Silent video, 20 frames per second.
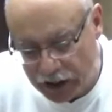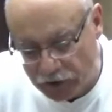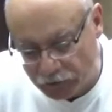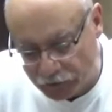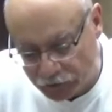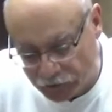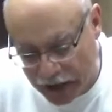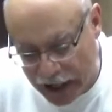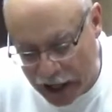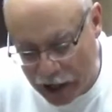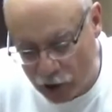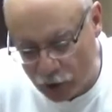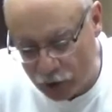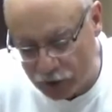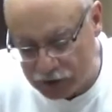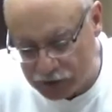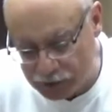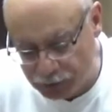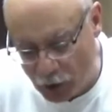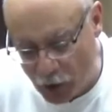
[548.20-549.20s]
a flower
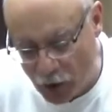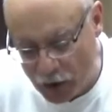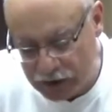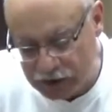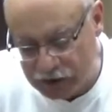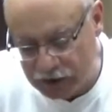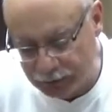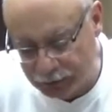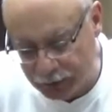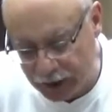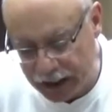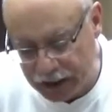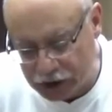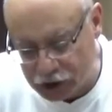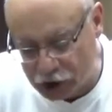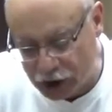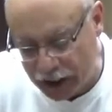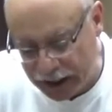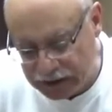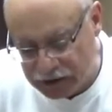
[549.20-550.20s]
is born to
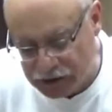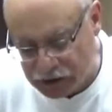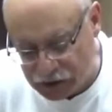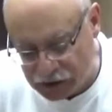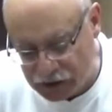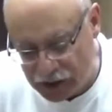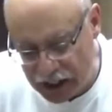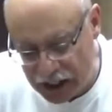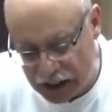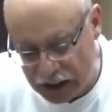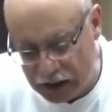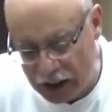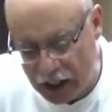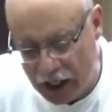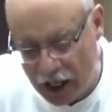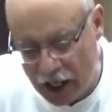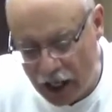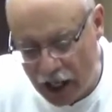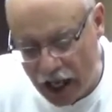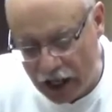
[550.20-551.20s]
blush unseen
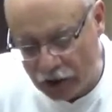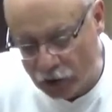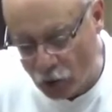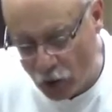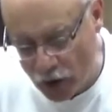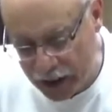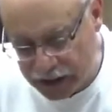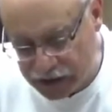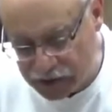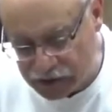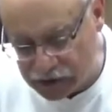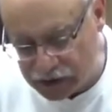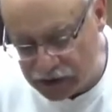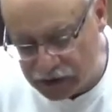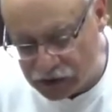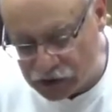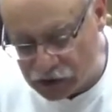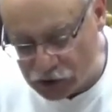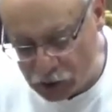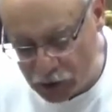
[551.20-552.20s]
and waste
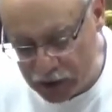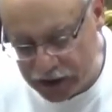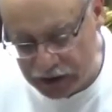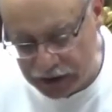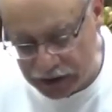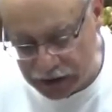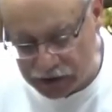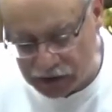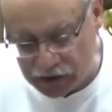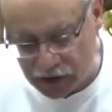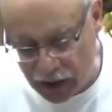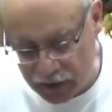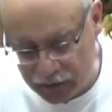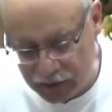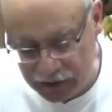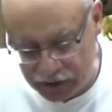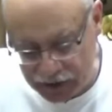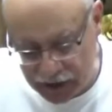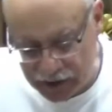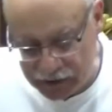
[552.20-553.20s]
its sweetness on
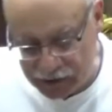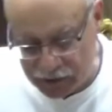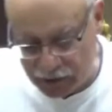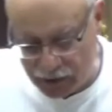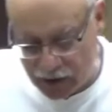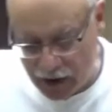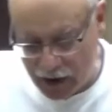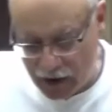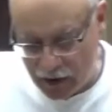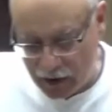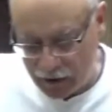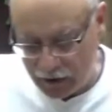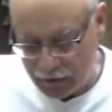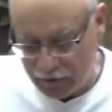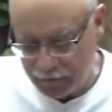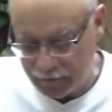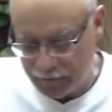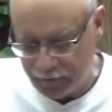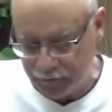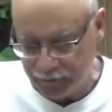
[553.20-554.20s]
the desert air.
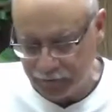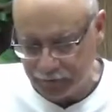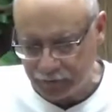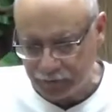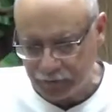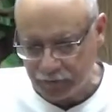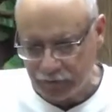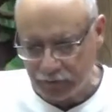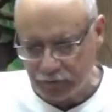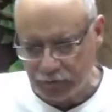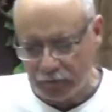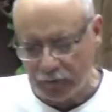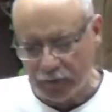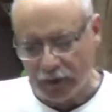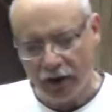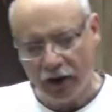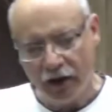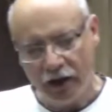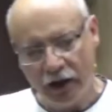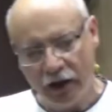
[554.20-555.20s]

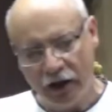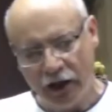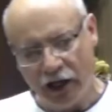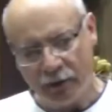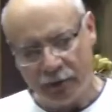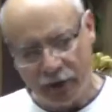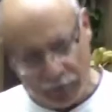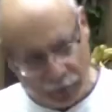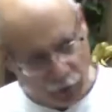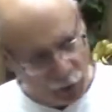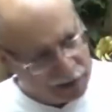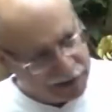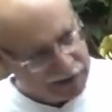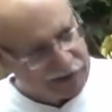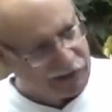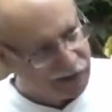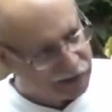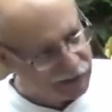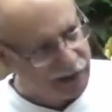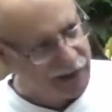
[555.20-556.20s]
Now my
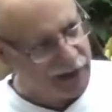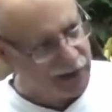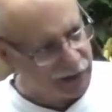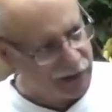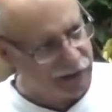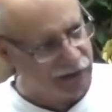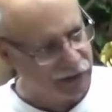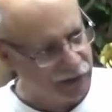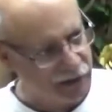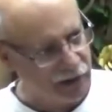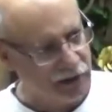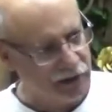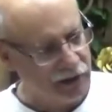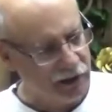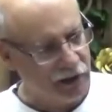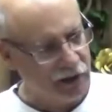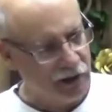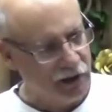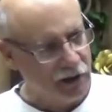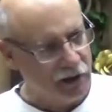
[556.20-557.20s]
point is this, that
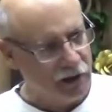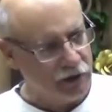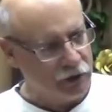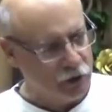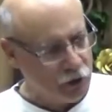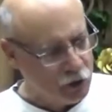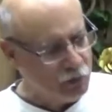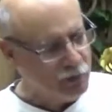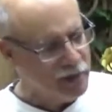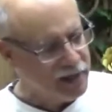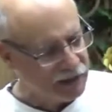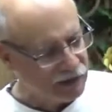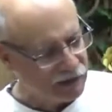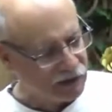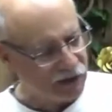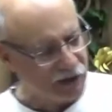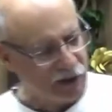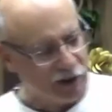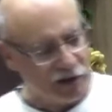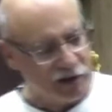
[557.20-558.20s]
you may
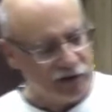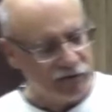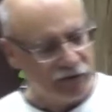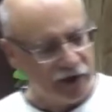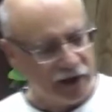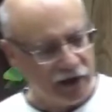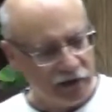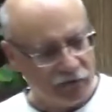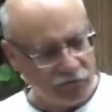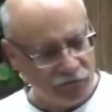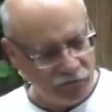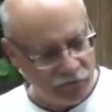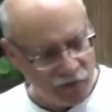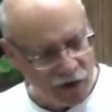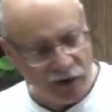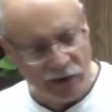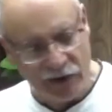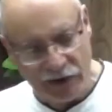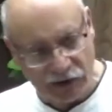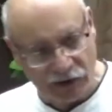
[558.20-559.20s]
serve in a
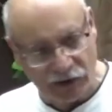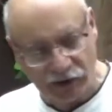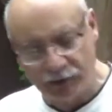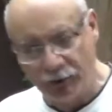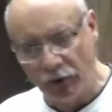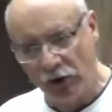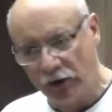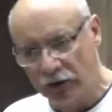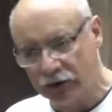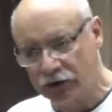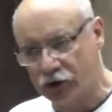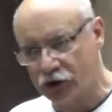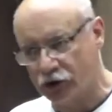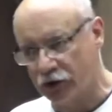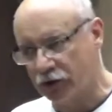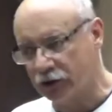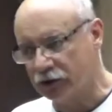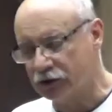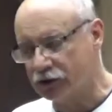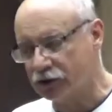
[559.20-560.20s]
very small
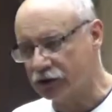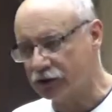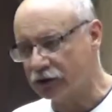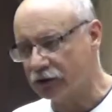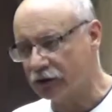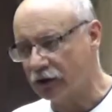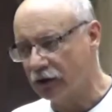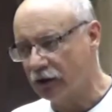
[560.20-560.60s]
church